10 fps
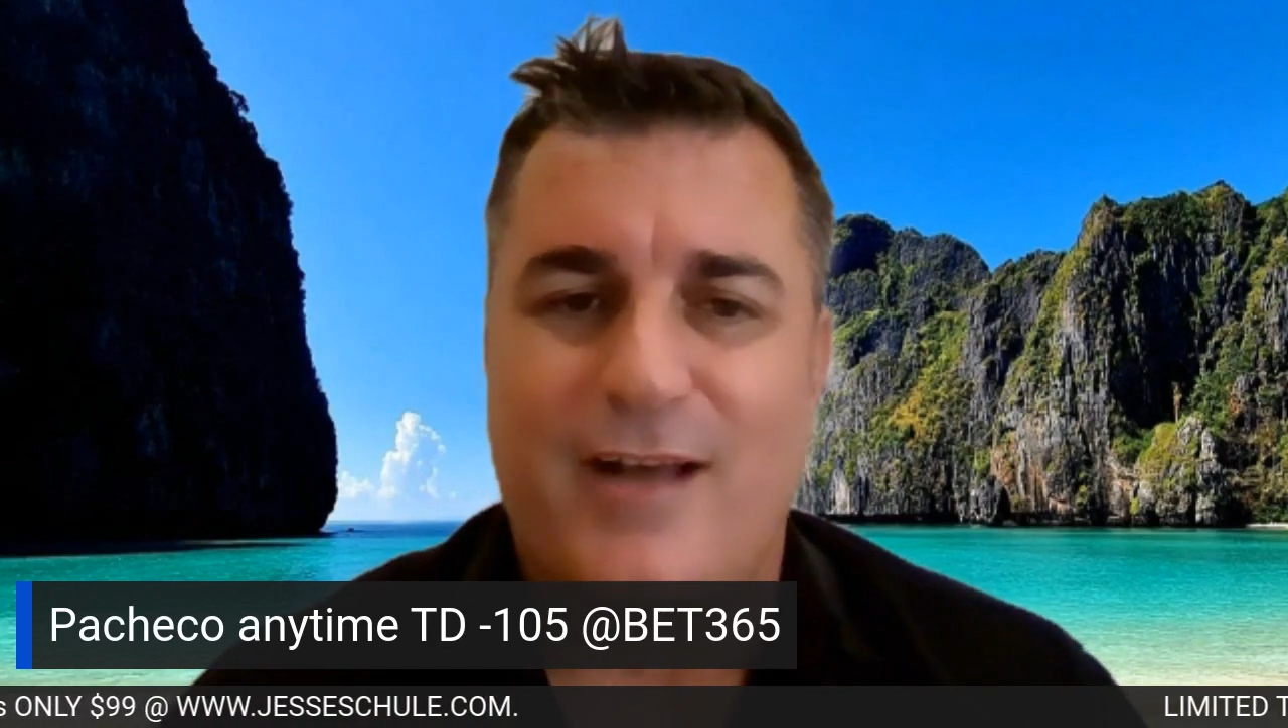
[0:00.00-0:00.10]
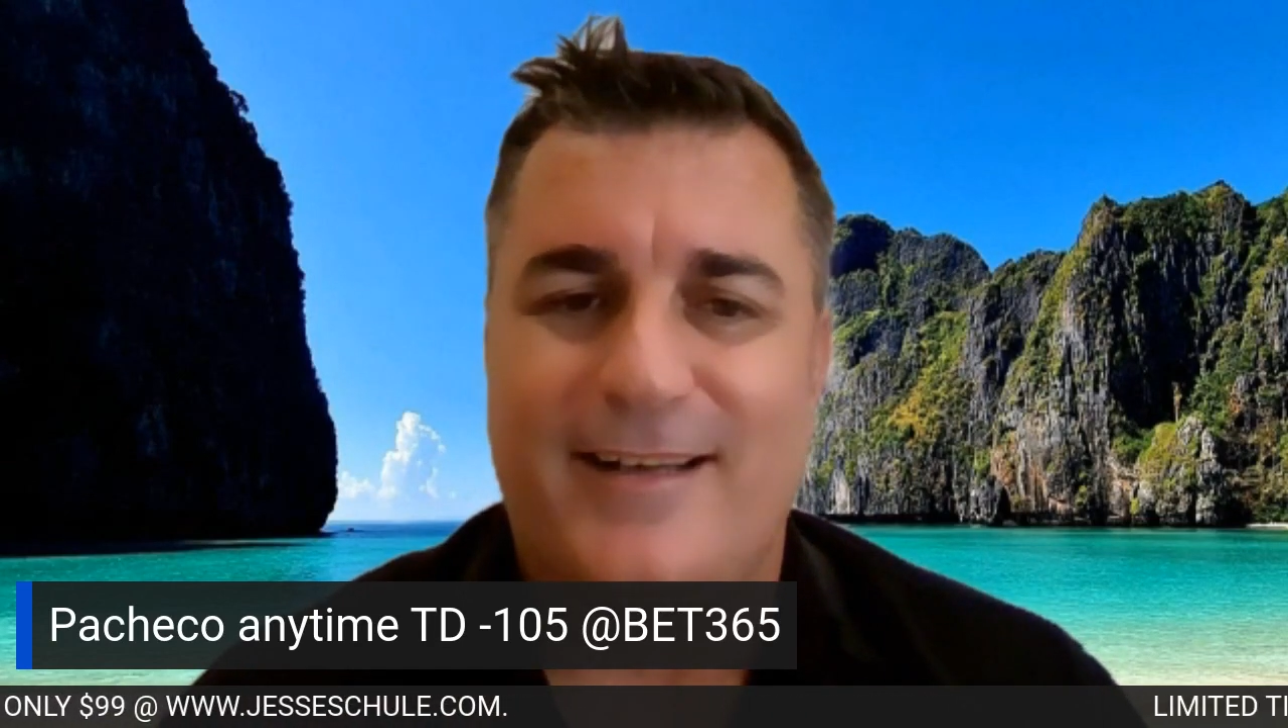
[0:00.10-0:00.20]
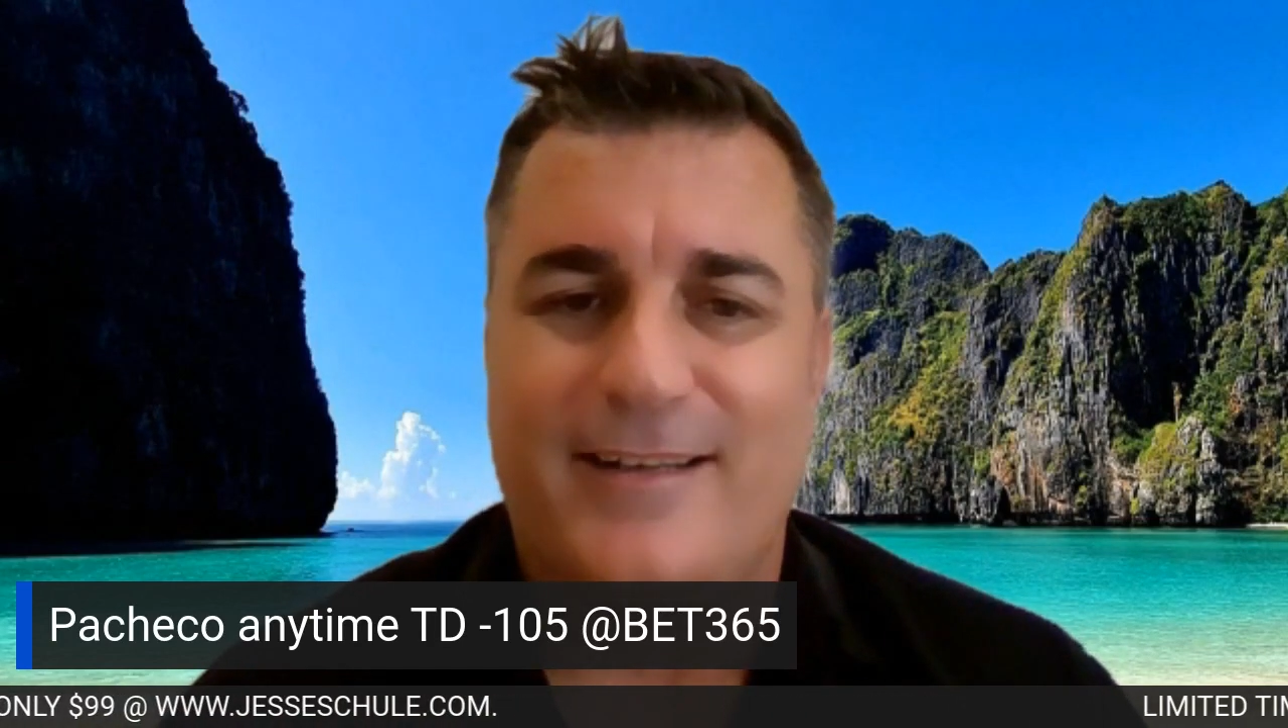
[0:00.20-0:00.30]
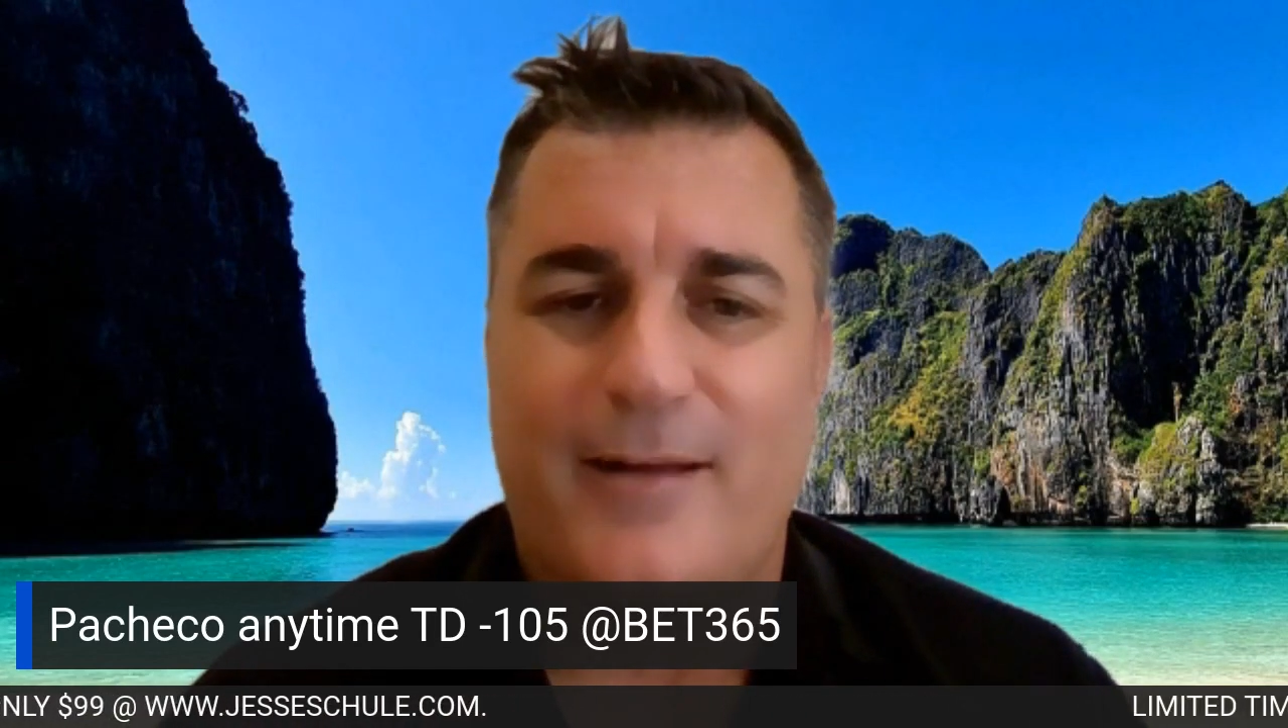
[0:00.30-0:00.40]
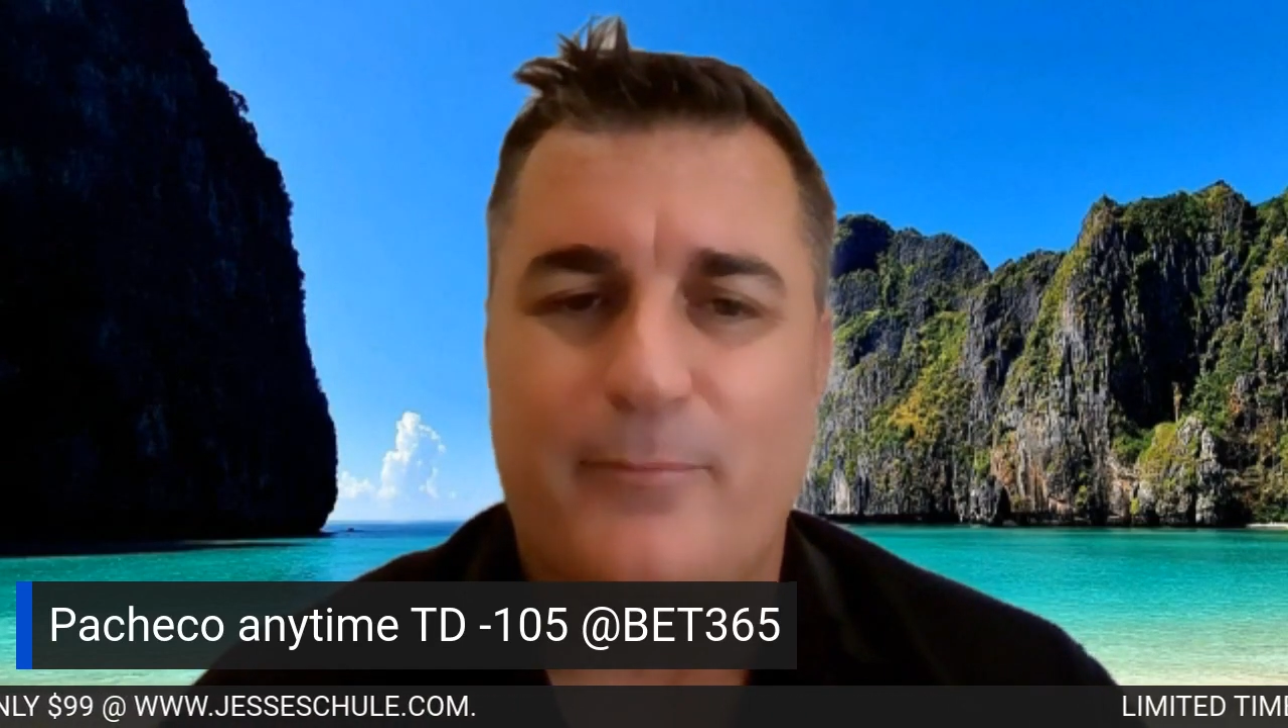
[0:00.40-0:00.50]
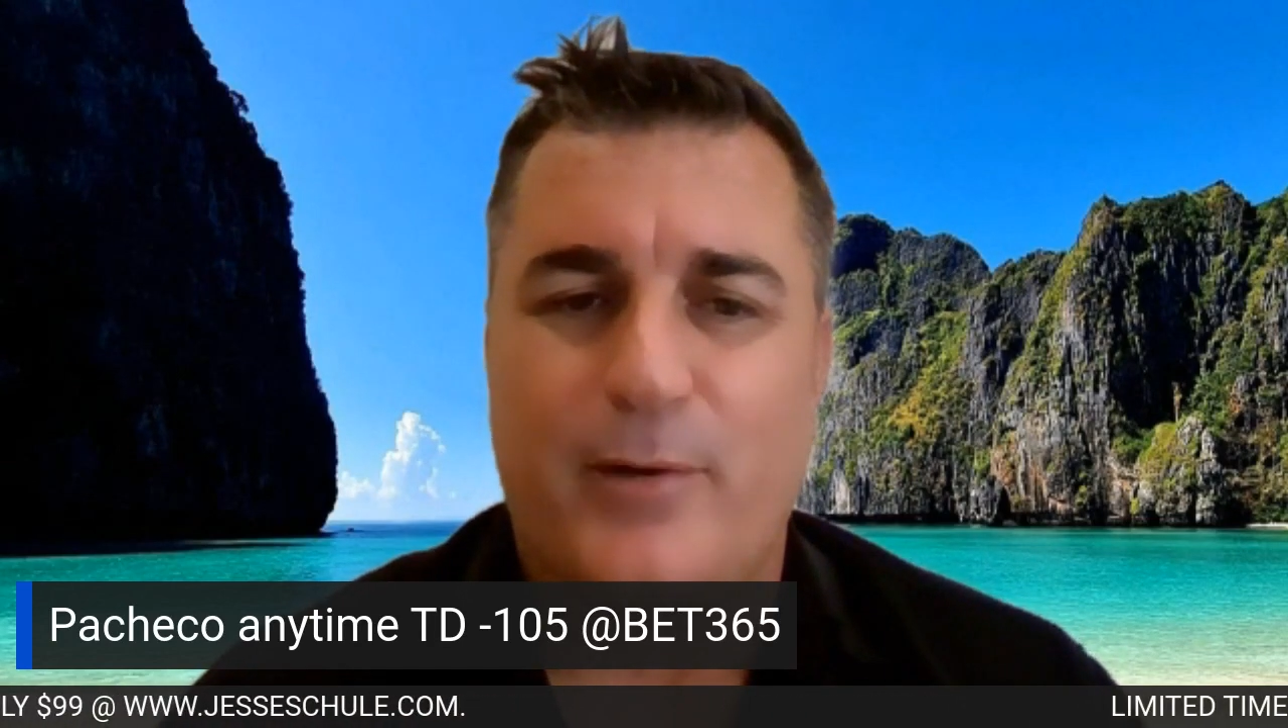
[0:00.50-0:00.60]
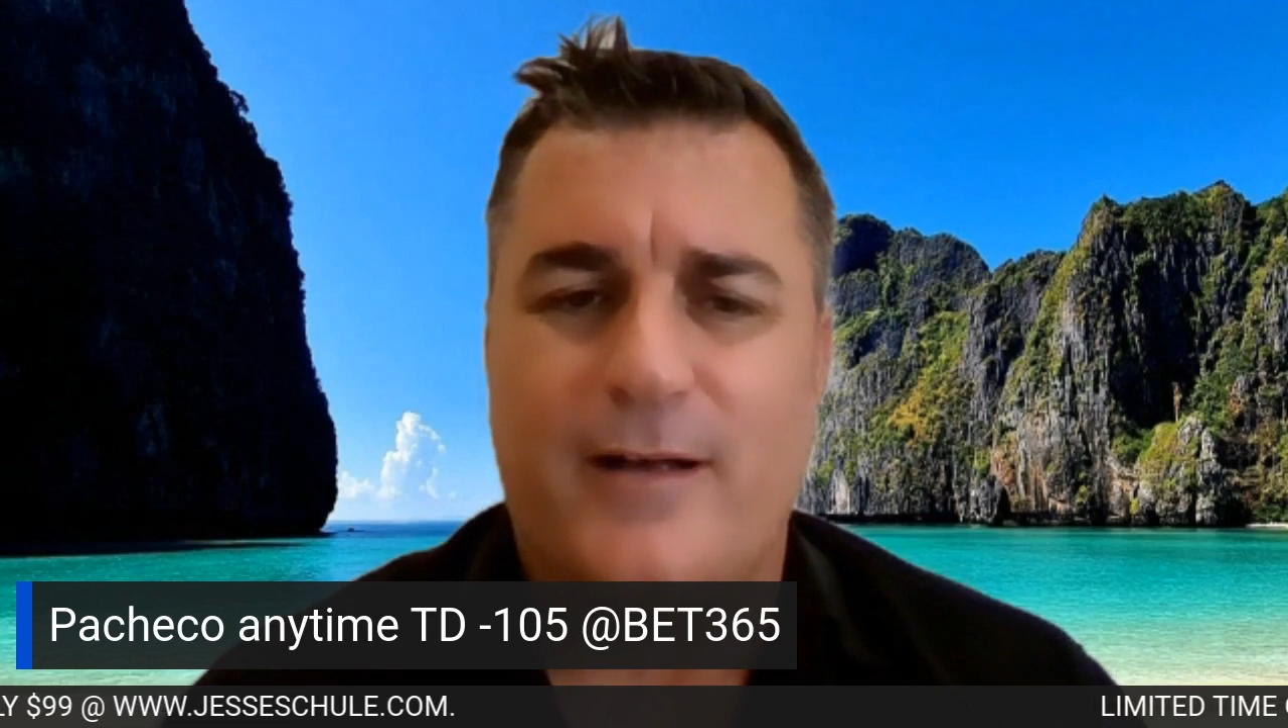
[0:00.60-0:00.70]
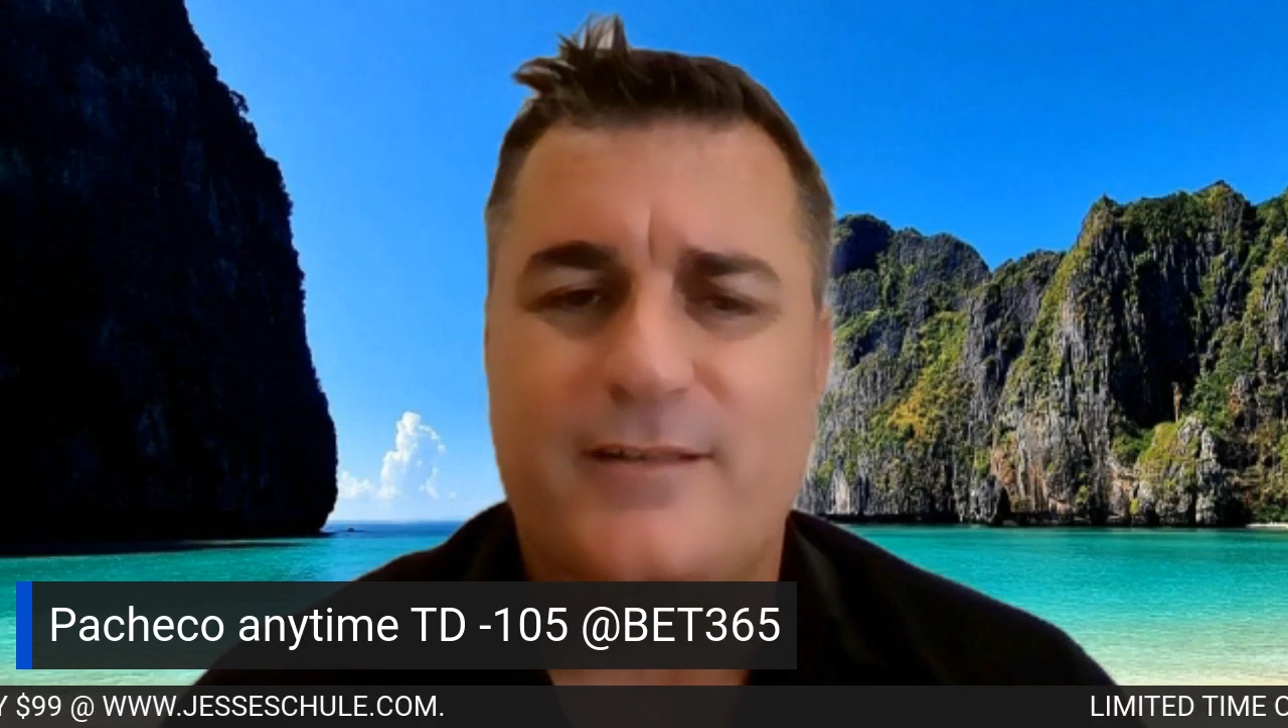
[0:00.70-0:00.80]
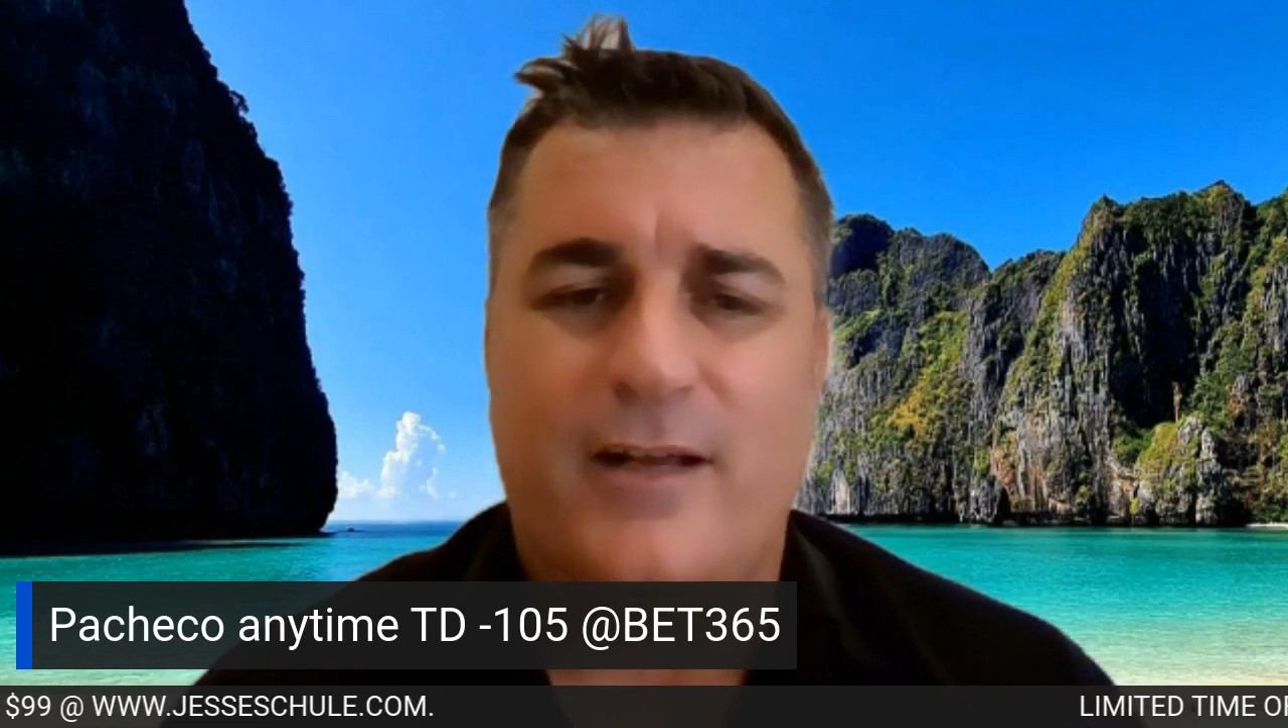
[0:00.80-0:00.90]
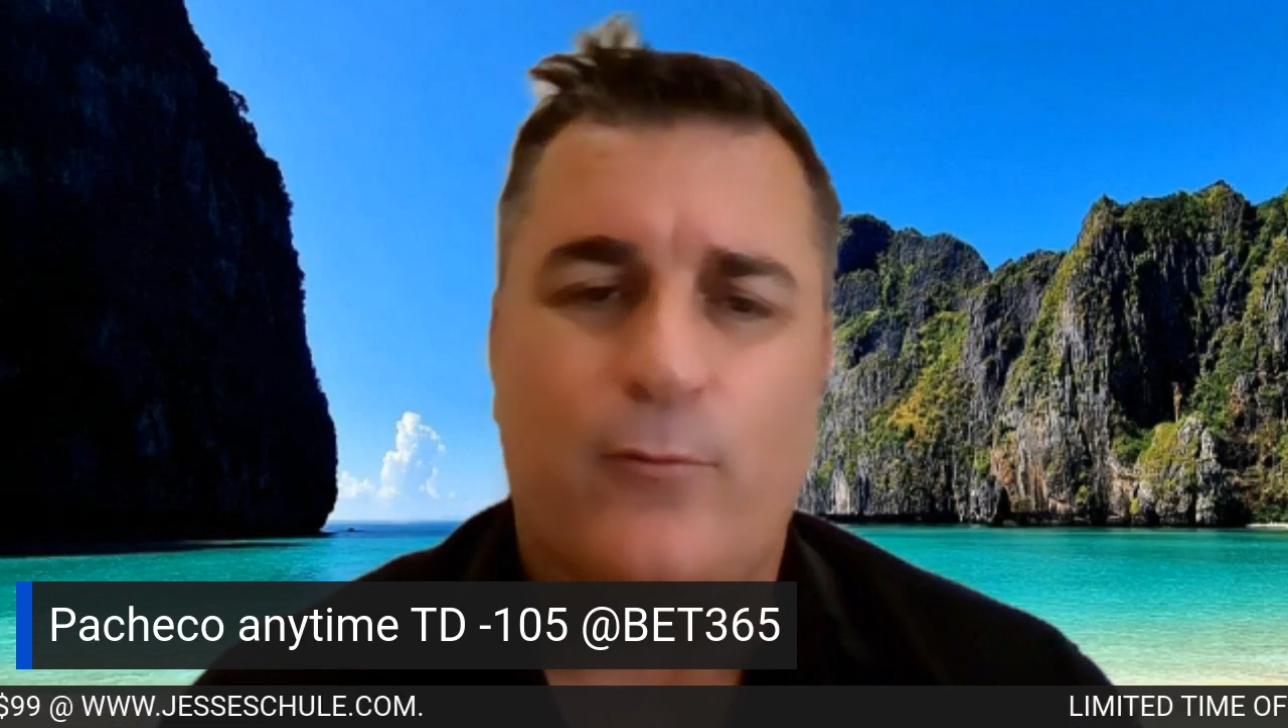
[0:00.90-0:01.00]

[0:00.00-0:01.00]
$99.